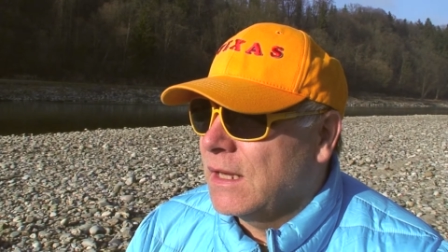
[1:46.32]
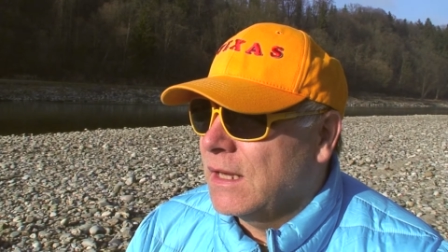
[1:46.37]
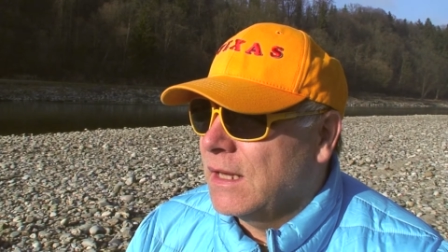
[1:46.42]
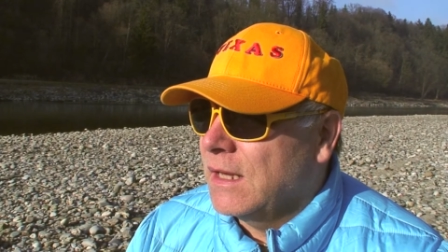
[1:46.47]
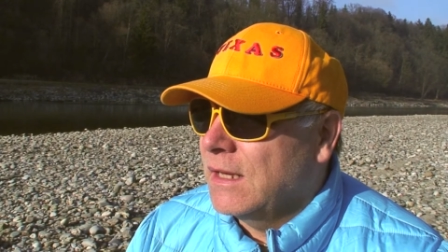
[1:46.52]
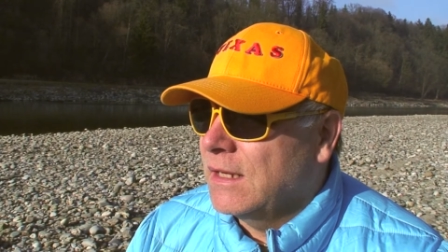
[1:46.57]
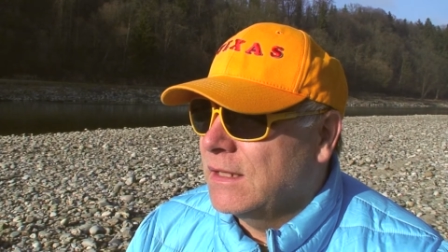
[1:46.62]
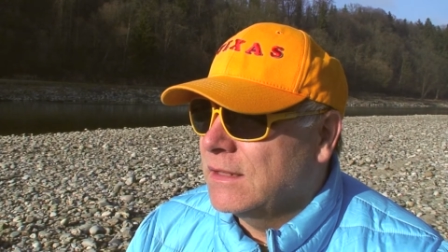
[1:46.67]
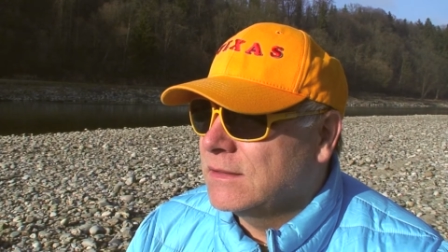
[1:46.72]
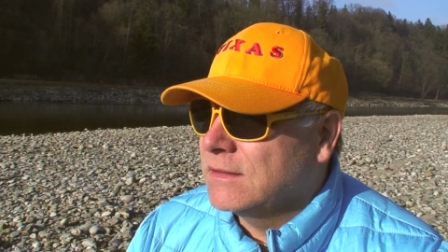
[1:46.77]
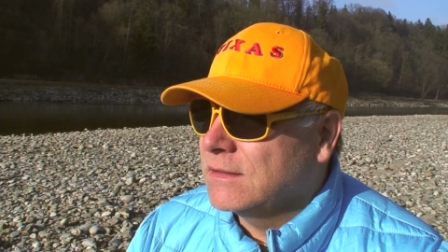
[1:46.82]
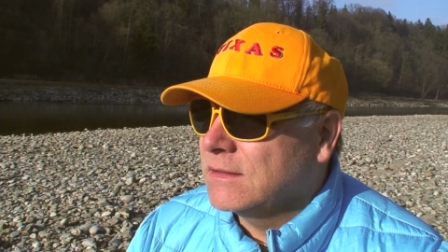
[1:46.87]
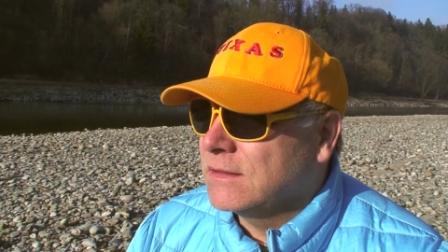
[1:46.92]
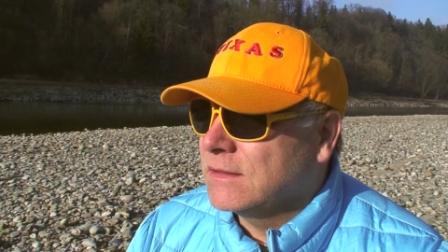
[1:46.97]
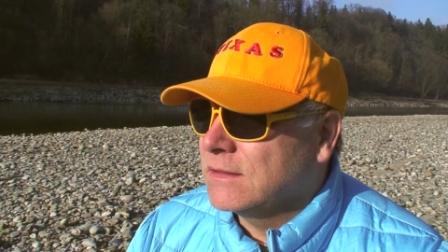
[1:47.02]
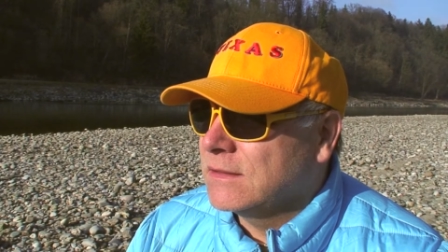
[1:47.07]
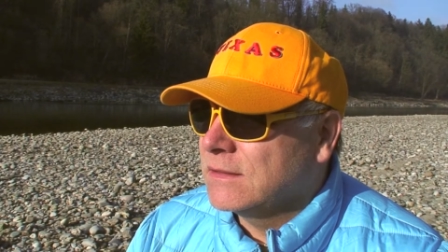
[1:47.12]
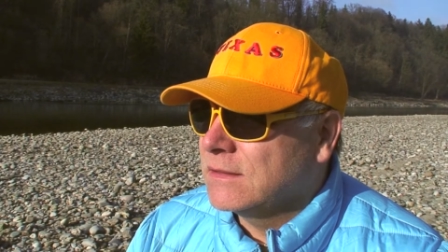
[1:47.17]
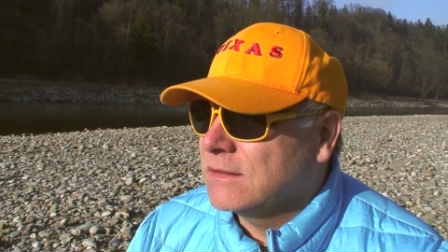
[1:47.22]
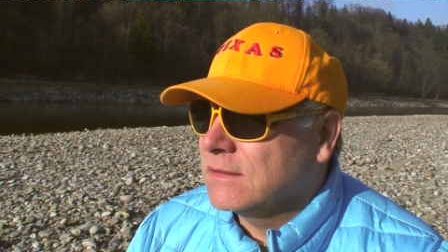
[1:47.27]

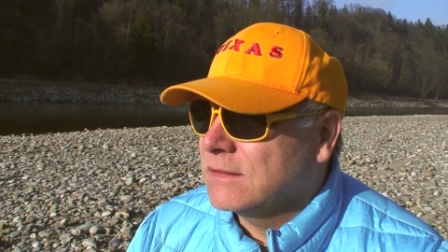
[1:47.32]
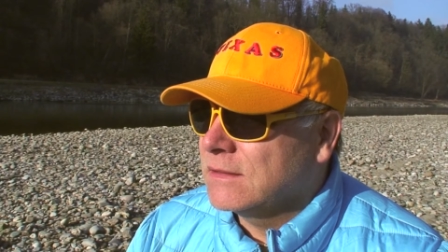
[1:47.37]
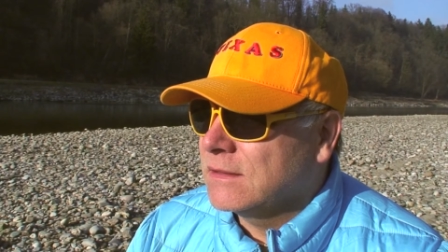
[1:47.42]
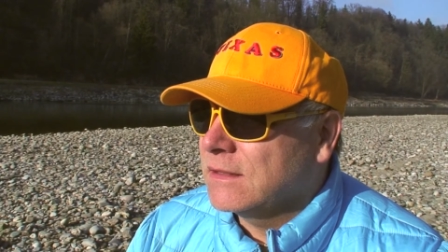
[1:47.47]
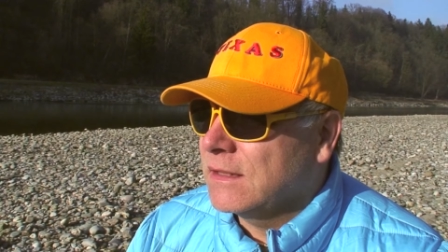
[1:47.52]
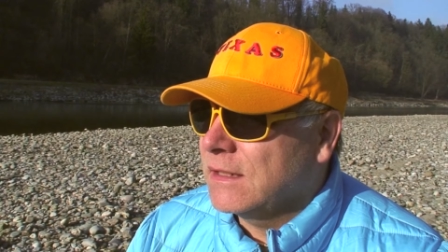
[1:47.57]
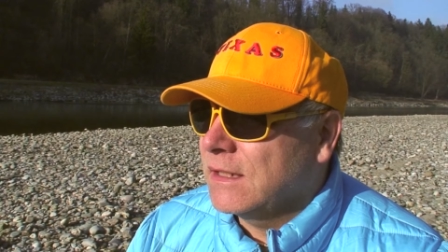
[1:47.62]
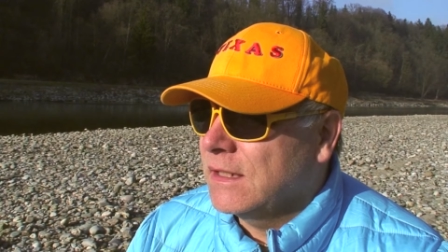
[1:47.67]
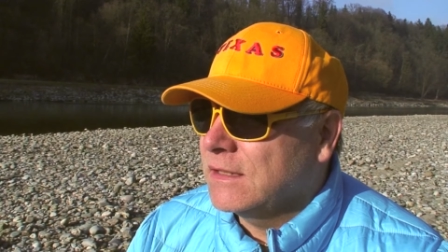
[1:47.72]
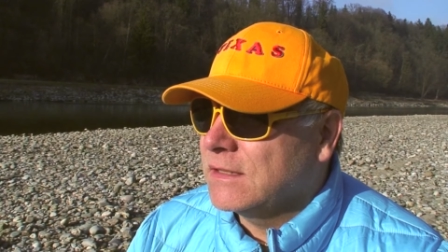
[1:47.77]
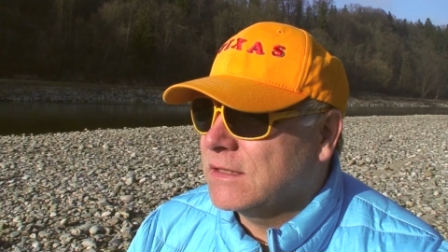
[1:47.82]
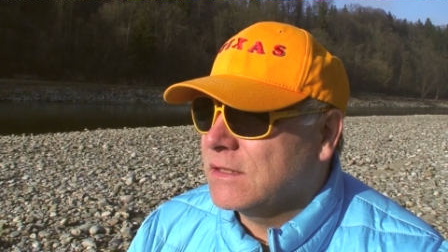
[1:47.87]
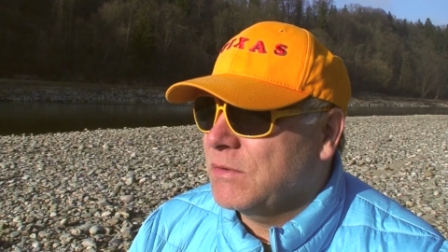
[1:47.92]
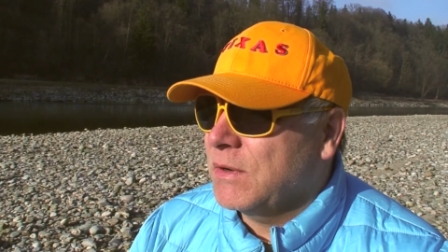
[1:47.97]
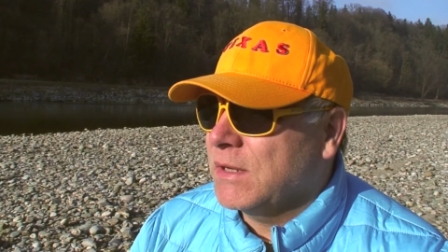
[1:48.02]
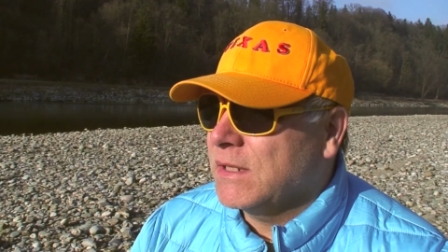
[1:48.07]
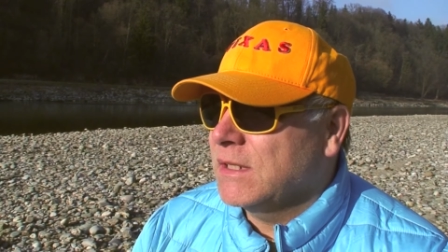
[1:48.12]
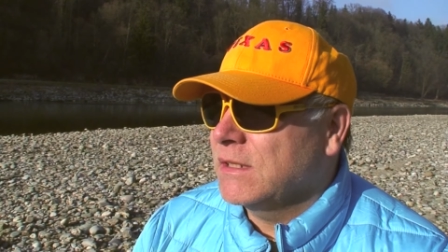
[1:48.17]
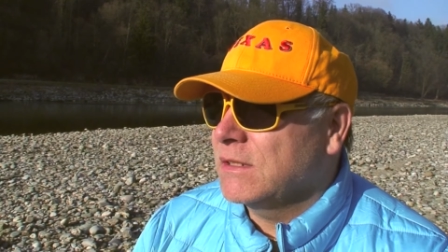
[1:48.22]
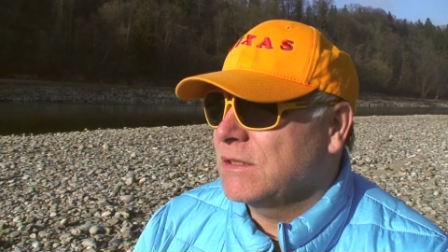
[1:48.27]
And it's
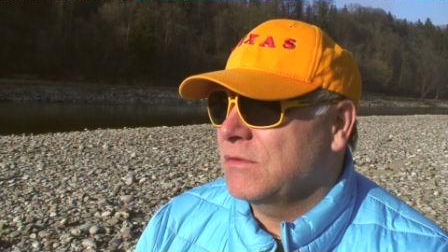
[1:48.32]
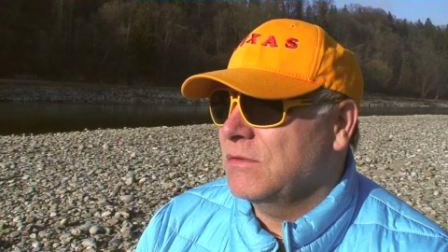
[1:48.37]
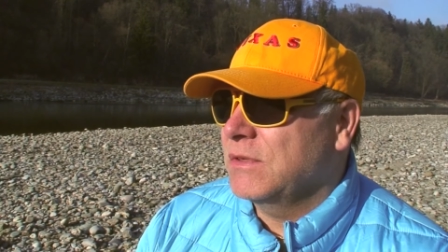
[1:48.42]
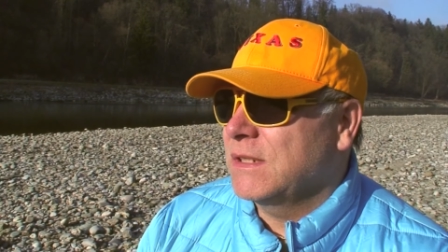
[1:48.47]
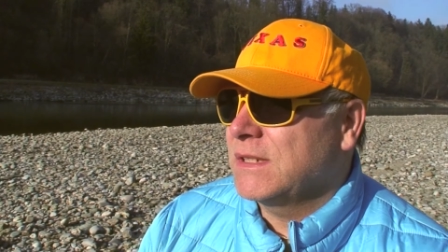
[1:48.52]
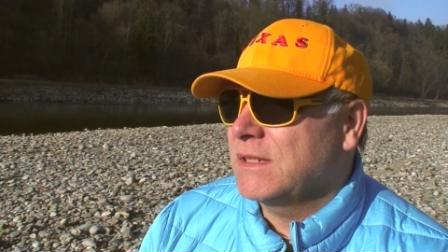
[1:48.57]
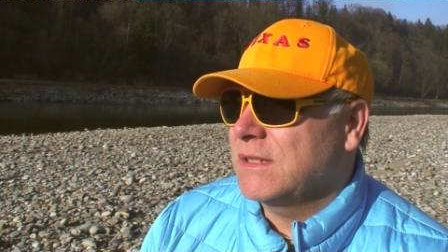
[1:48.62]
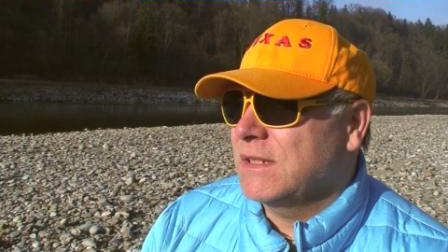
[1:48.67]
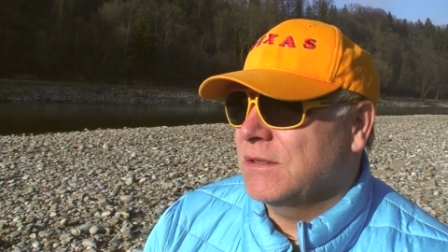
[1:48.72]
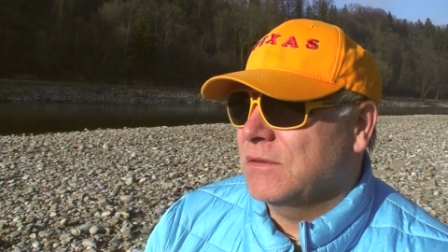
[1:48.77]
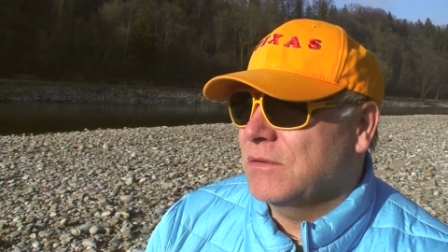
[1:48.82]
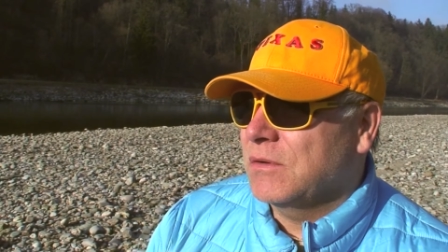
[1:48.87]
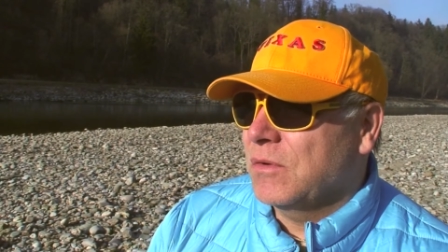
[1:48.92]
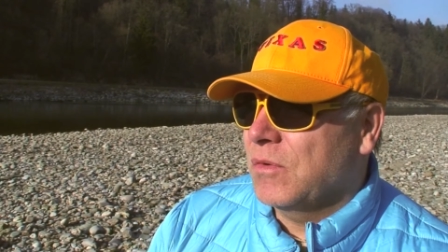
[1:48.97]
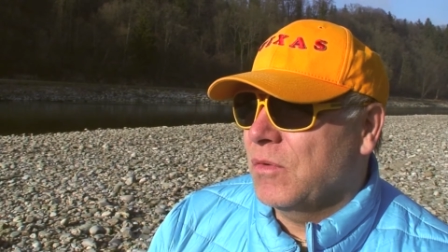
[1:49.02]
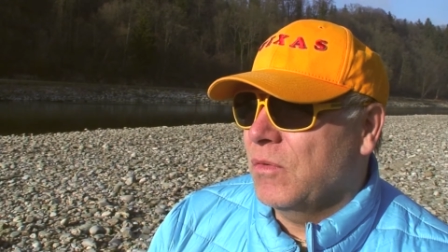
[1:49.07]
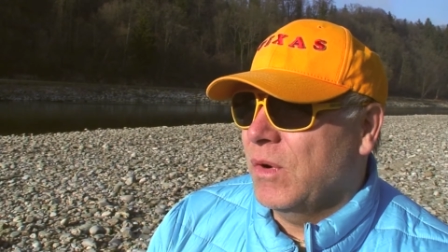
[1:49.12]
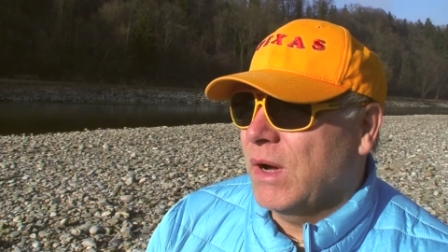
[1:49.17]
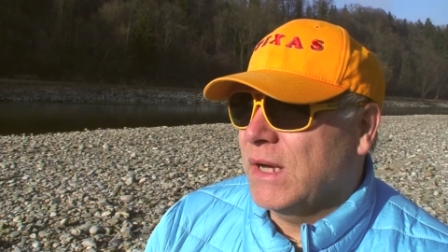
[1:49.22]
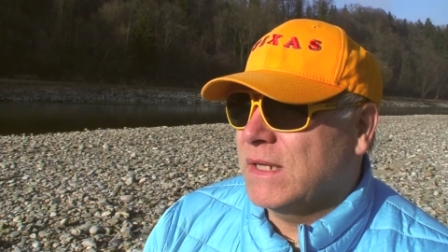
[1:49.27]
quite interesting
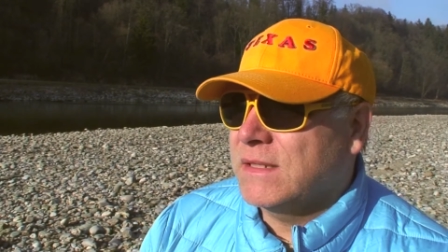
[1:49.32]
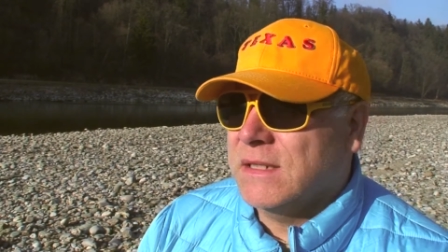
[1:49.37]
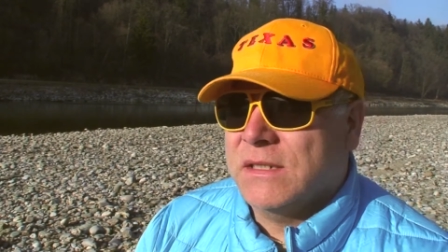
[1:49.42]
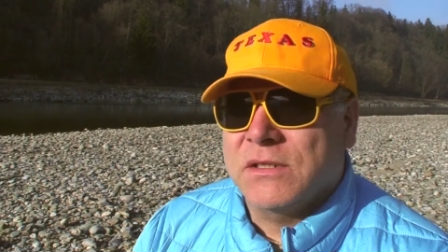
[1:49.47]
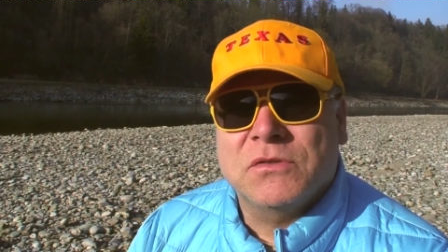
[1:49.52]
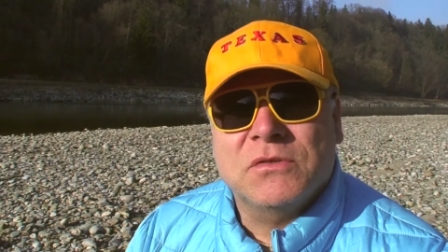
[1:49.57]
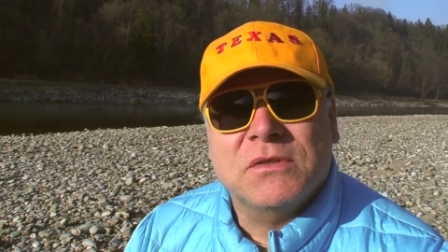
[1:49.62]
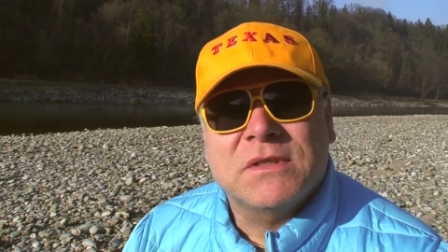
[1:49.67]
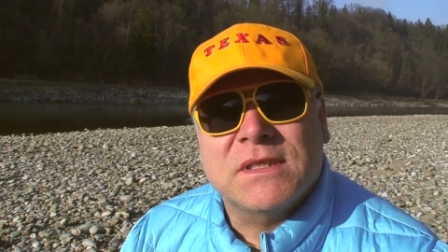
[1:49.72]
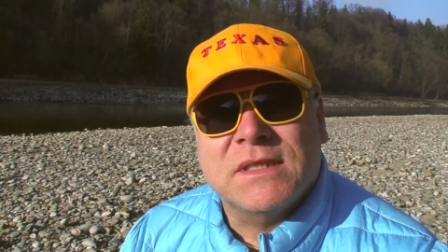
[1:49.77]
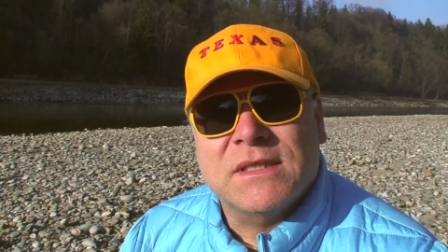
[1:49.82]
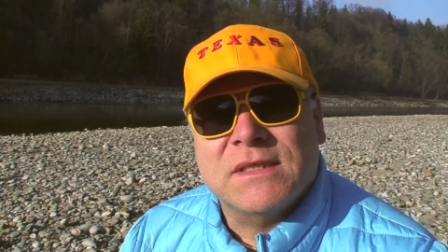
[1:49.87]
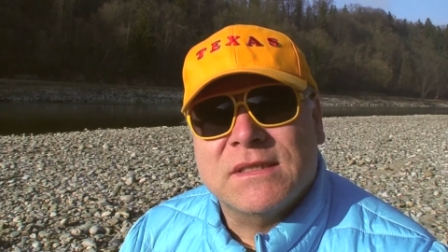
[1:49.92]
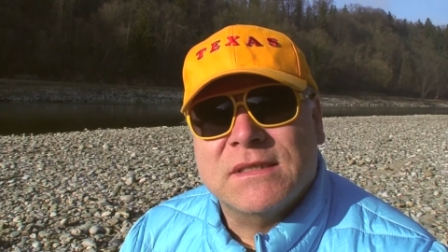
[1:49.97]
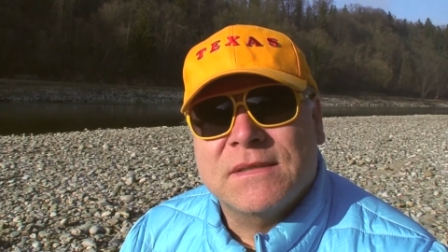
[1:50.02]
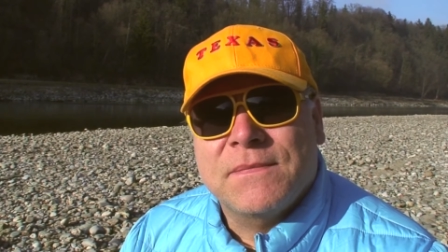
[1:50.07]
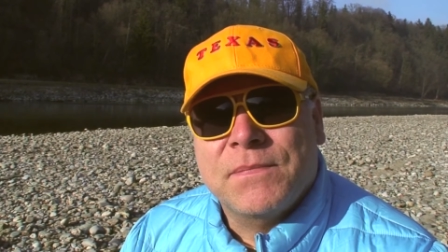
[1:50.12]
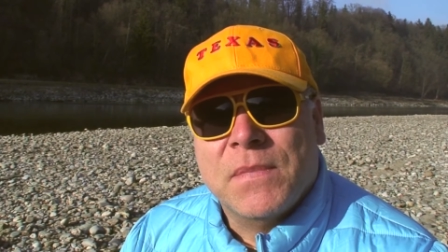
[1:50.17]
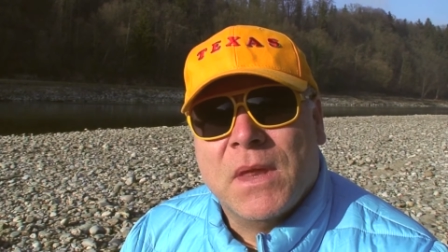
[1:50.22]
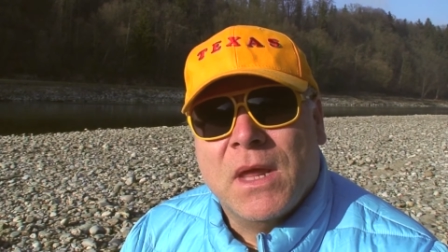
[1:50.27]
why they do this.